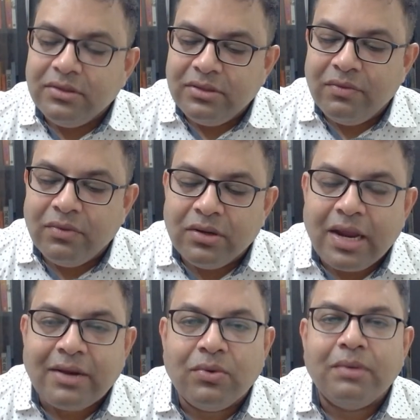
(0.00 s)
They were
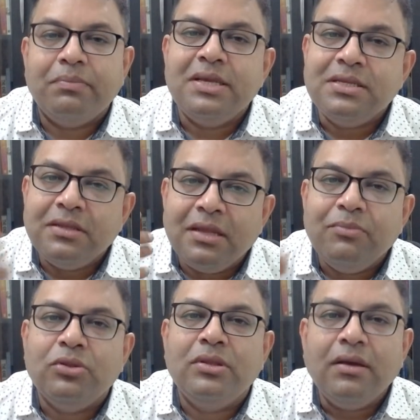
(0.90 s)
at one place, and then
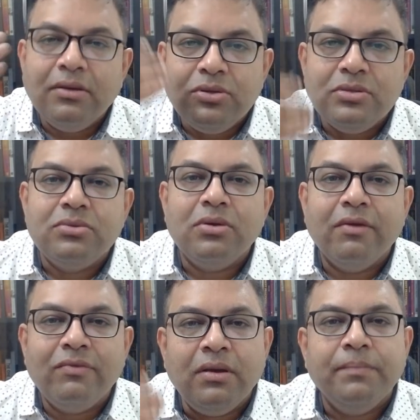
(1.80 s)
Buddha used to
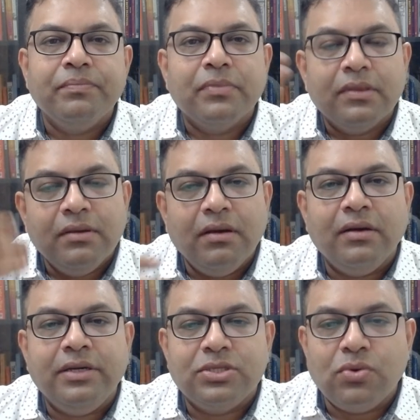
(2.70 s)
give the
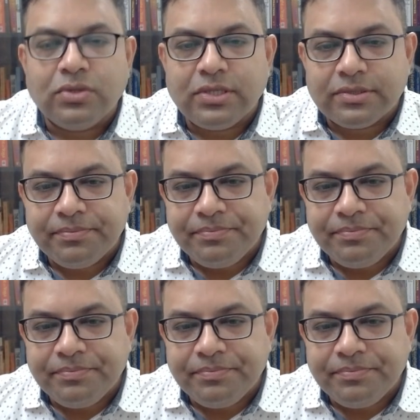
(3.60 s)
discourses,